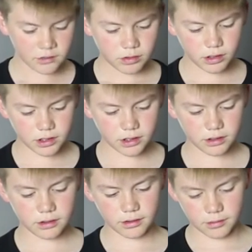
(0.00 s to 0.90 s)
Plug
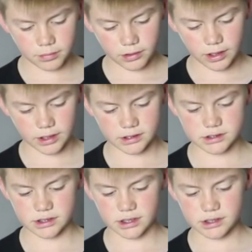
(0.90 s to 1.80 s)
an
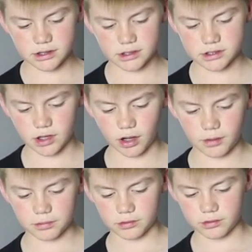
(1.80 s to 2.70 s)
appliance into the
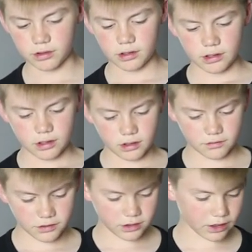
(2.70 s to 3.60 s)
top
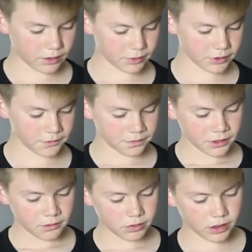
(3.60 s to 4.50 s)
of the clapper
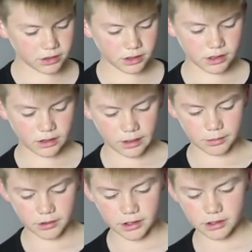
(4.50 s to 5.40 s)
plug the
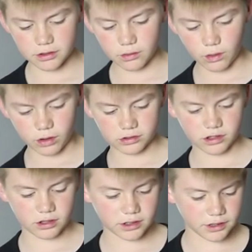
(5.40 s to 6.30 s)
clapper into the wall
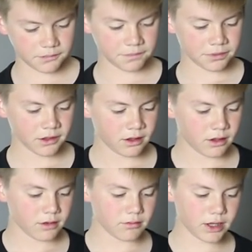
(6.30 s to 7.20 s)
socket,
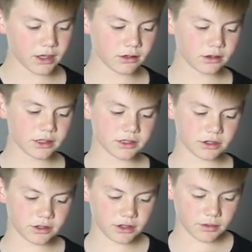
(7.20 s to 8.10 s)
manually
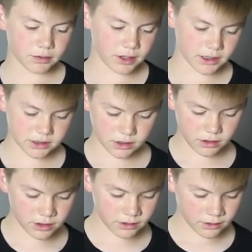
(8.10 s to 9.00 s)
turn the appliance
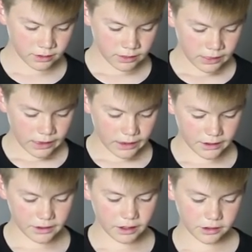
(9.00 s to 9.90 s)
on,
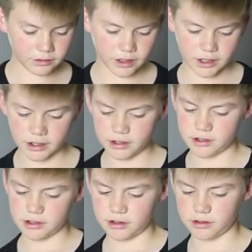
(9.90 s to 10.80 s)
and now you're ready to
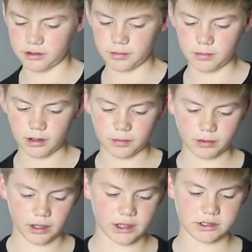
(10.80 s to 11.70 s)
turn the
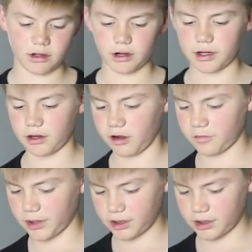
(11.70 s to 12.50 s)
appliance on and off by